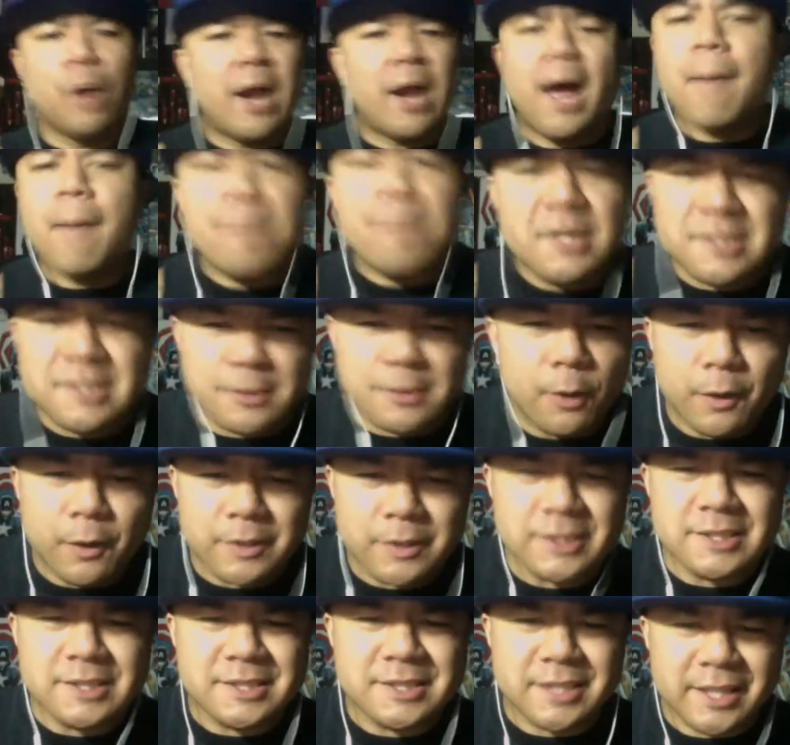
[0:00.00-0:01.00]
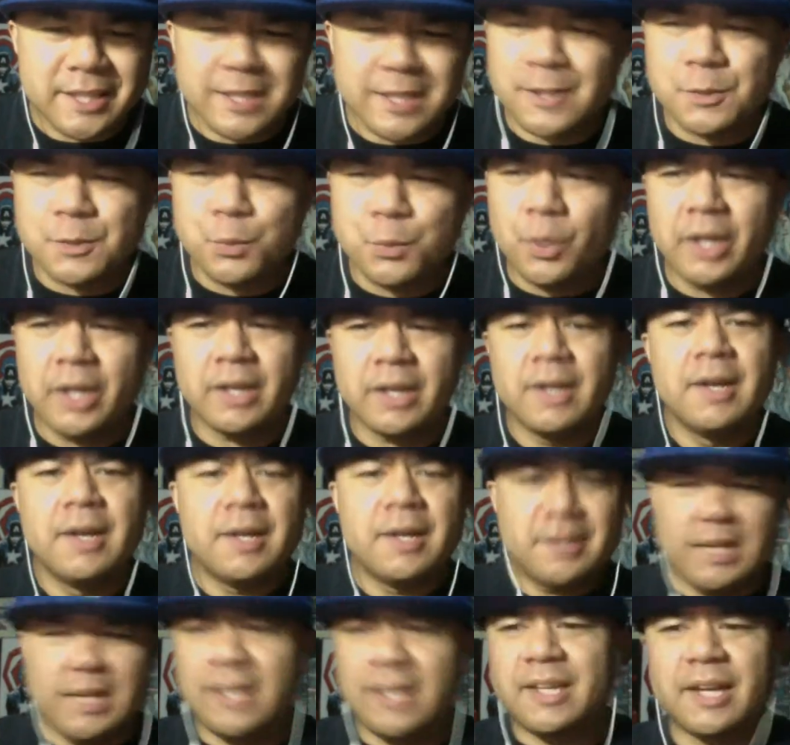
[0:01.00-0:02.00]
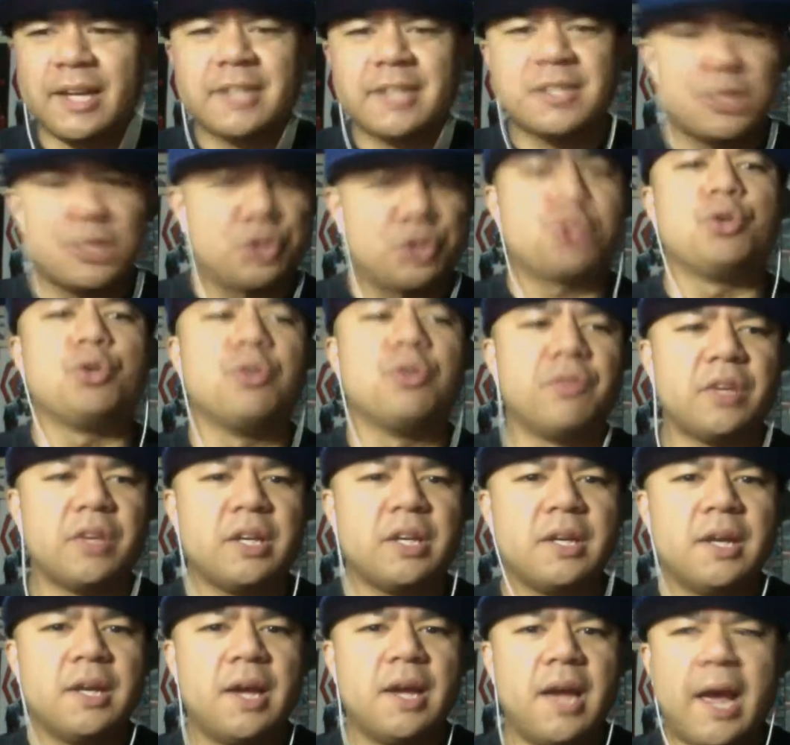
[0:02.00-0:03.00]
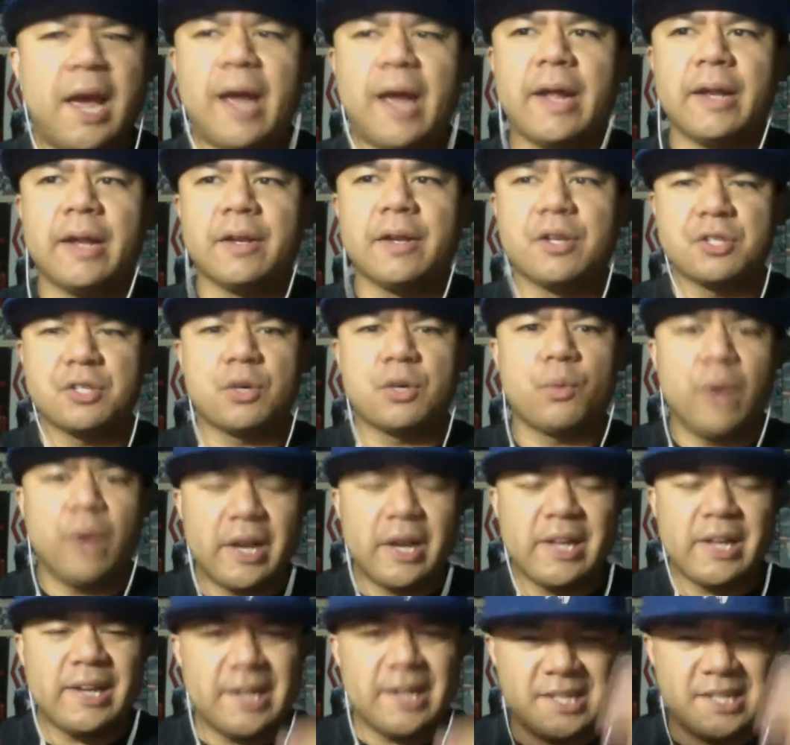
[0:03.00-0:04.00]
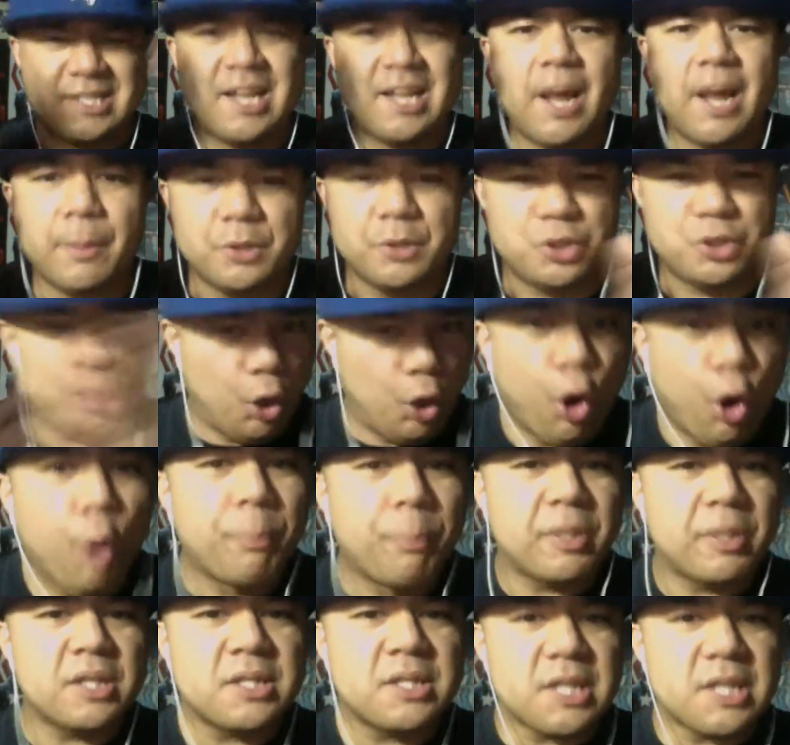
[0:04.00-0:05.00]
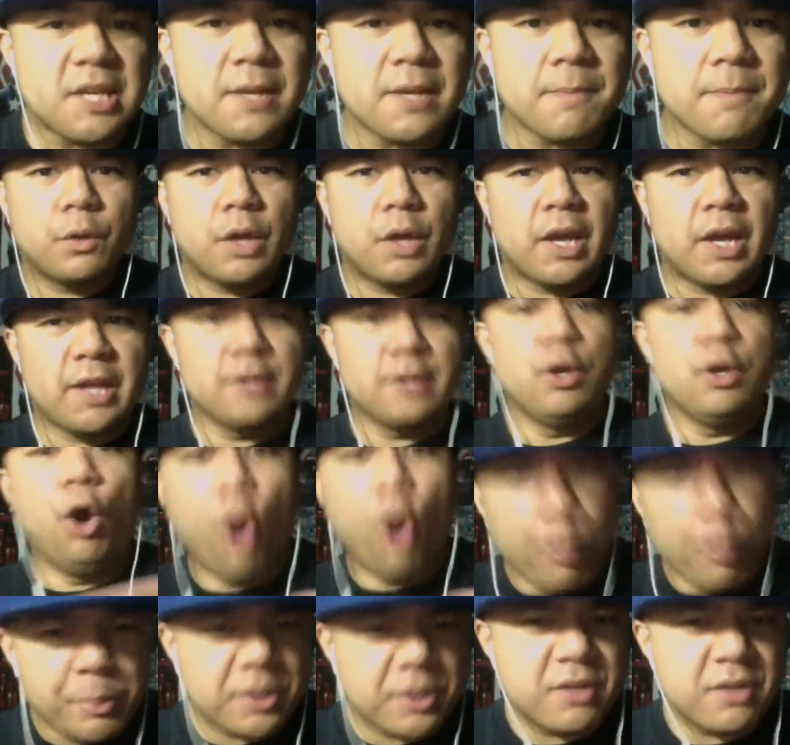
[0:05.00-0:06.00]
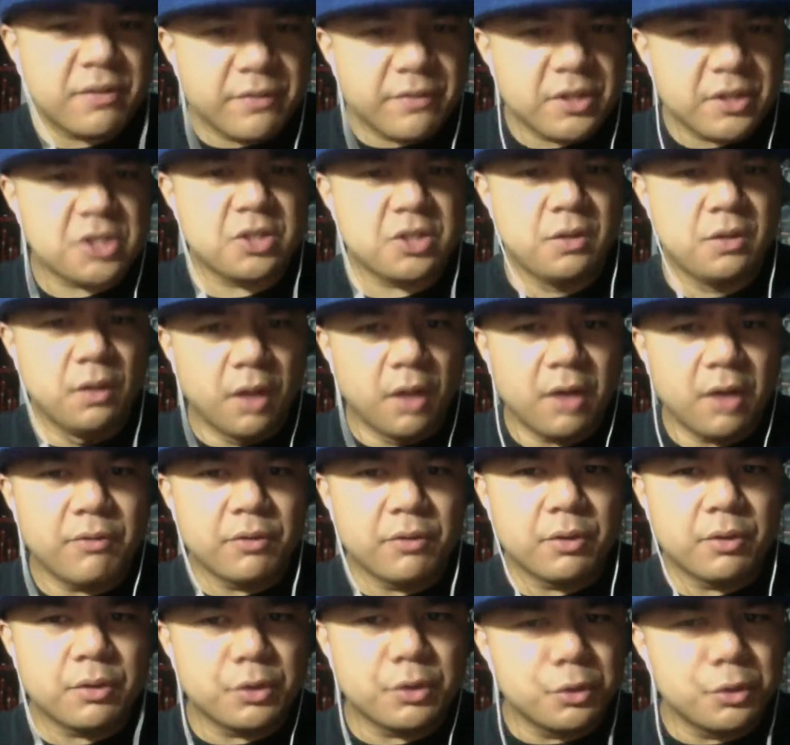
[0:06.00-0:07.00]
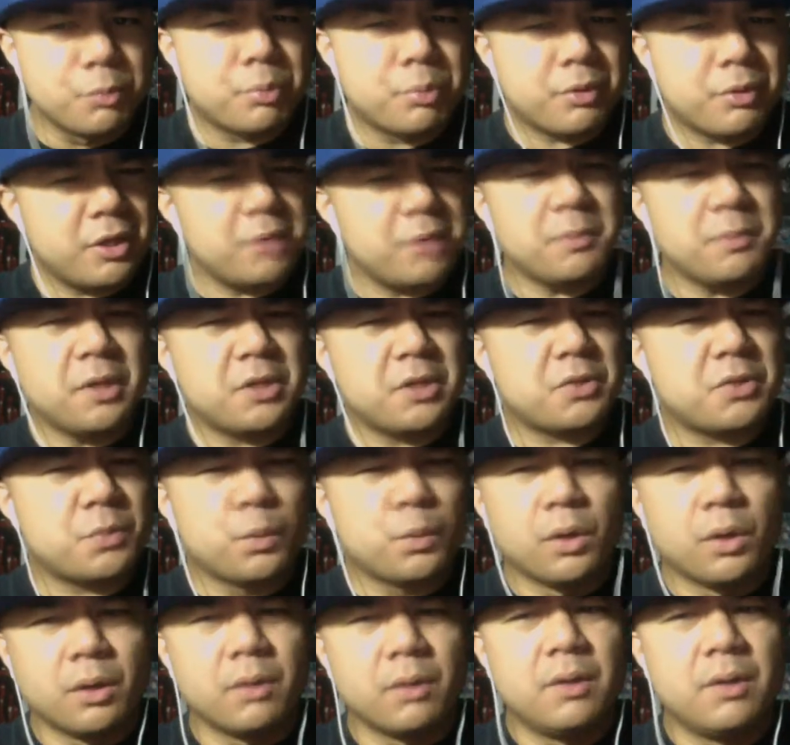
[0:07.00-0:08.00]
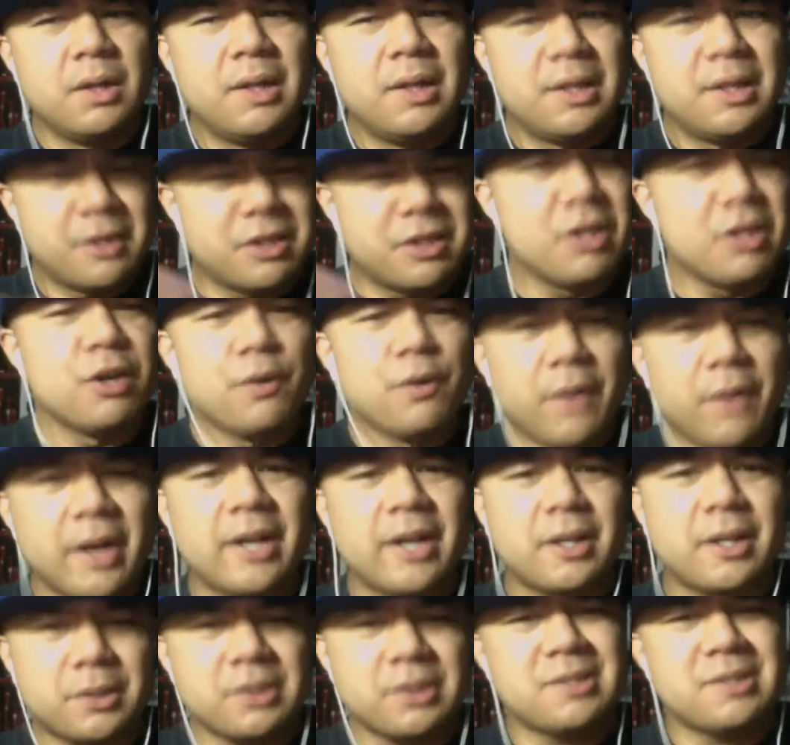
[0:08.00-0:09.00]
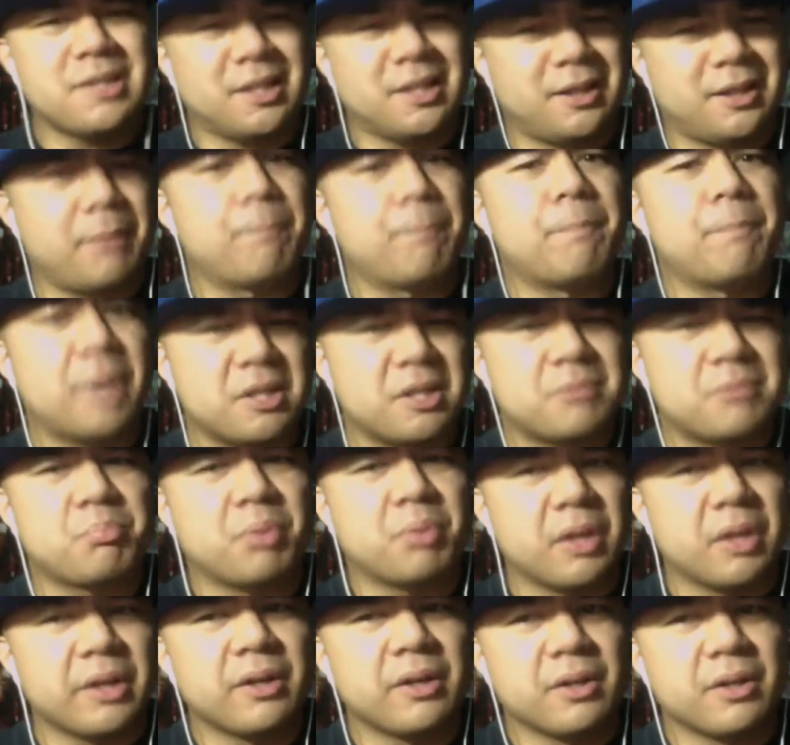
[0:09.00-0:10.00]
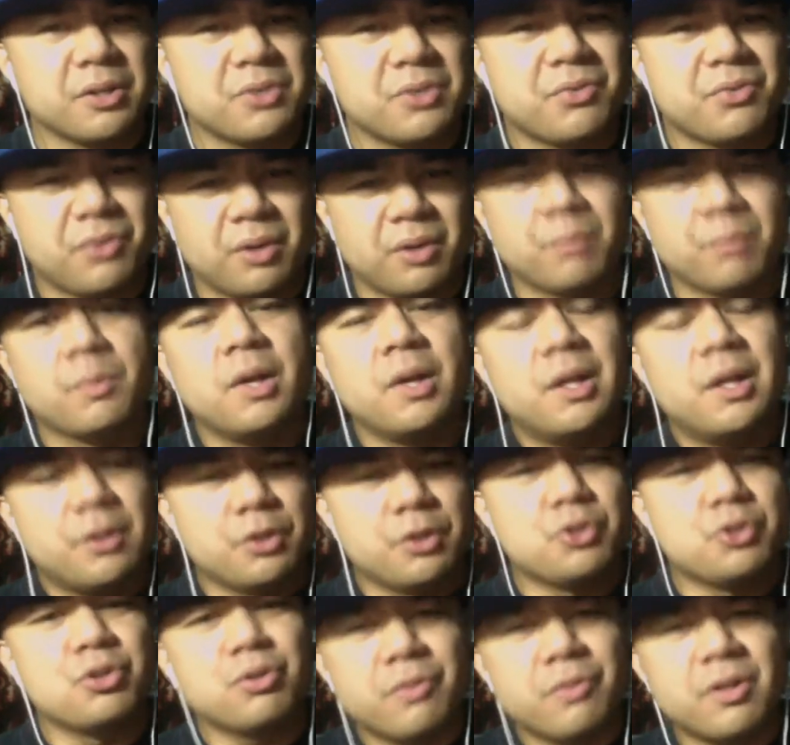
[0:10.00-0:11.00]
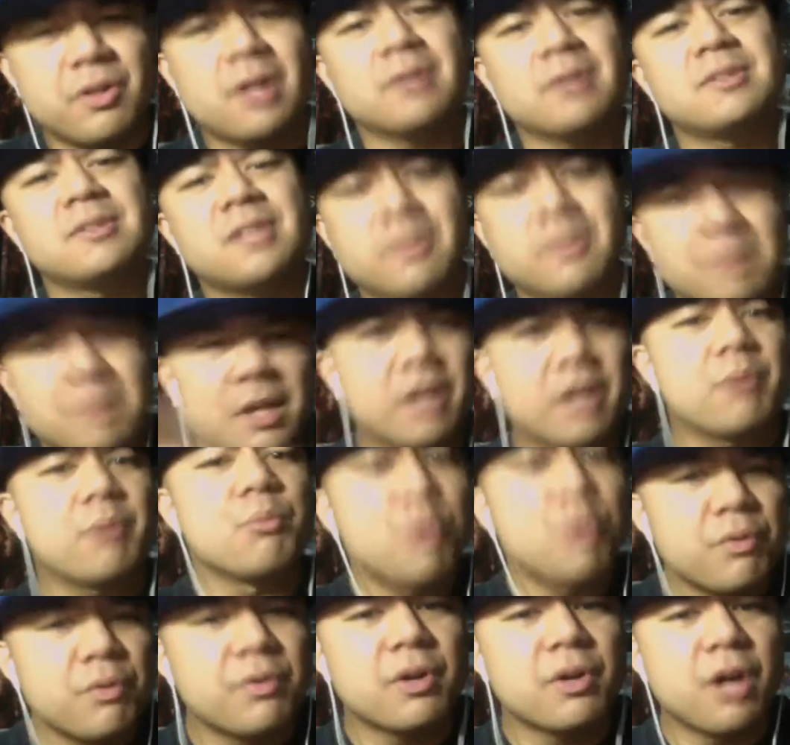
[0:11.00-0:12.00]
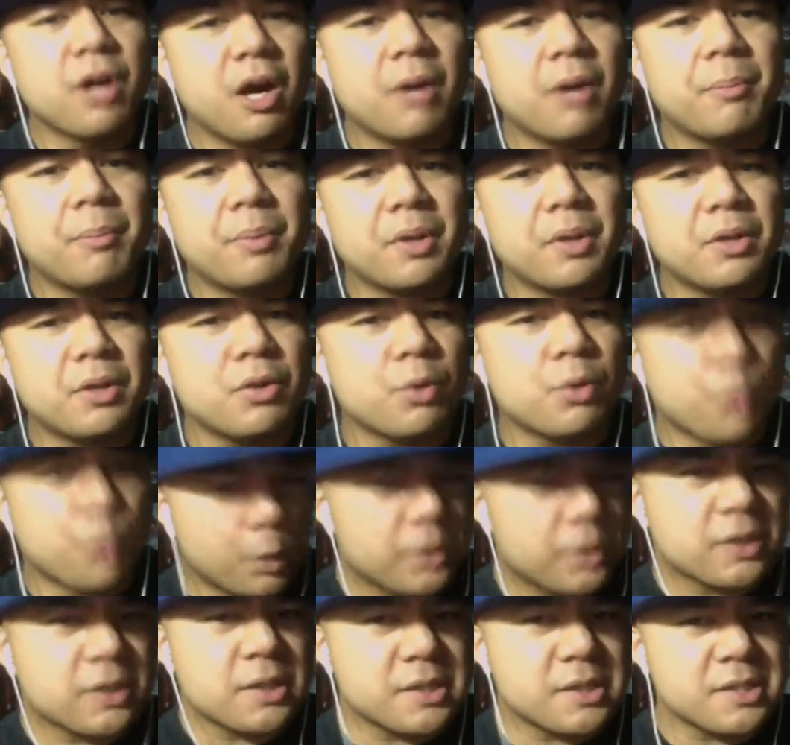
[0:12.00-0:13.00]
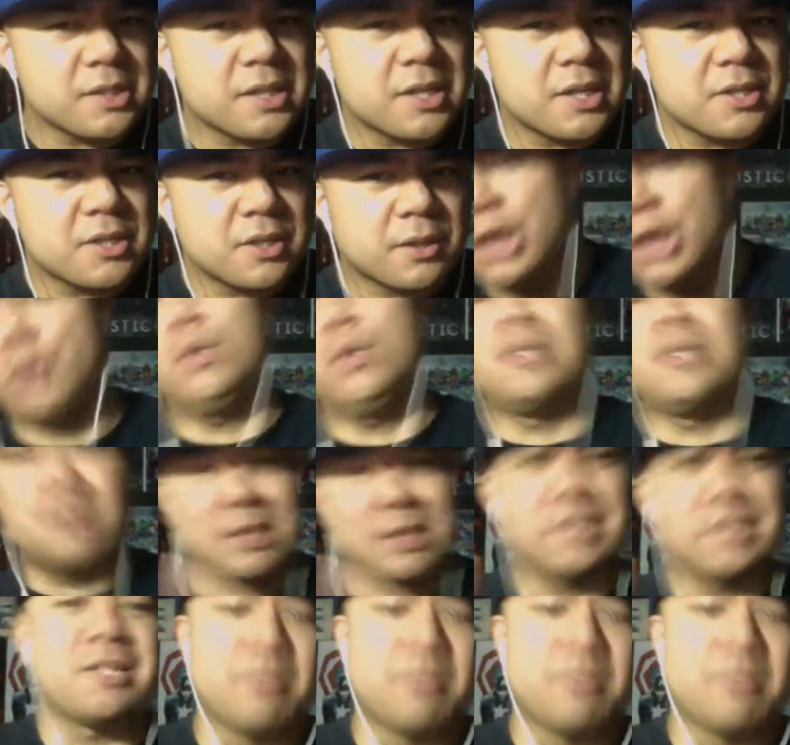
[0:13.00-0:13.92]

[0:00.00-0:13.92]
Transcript: happens to all these kids when they get to juvie and there's already an established open team in the open division level? You pretty much will theoretically take the best players from the juvenile team that are moving up in your organization, which leads to